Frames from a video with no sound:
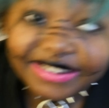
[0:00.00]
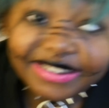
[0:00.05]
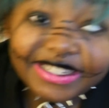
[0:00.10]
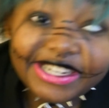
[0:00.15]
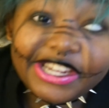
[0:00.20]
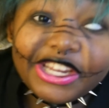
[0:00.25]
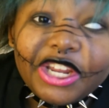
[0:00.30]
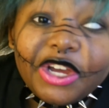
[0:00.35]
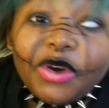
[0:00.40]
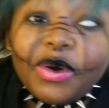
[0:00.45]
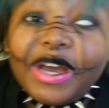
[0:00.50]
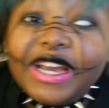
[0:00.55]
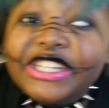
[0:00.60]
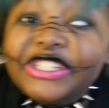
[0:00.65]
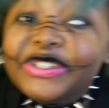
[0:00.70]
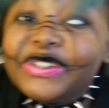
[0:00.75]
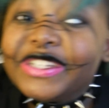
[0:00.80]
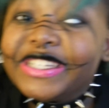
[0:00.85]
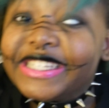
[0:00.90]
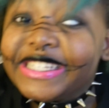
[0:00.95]
You know, as
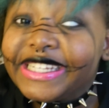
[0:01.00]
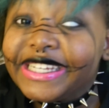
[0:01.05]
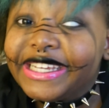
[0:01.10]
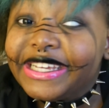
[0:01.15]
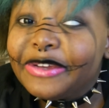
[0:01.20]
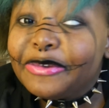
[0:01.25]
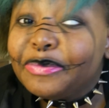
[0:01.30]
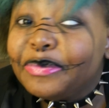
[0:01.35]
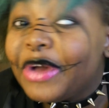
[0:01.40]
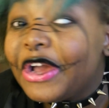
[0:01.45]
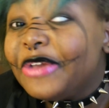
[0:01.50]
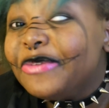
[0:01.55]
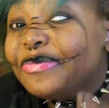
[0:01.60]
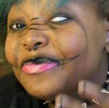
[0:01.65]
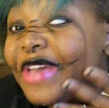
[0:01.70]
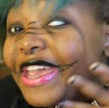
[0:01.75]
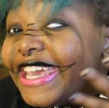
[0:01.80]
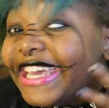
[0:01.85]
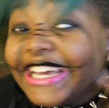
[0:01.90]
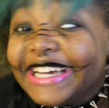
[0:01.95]
you can see, my
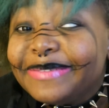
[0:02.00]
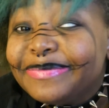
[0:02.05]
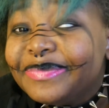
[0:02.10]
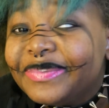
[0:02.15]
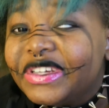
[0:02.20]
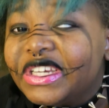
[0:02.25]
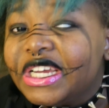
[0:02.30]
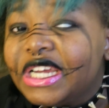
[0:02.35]
makeup.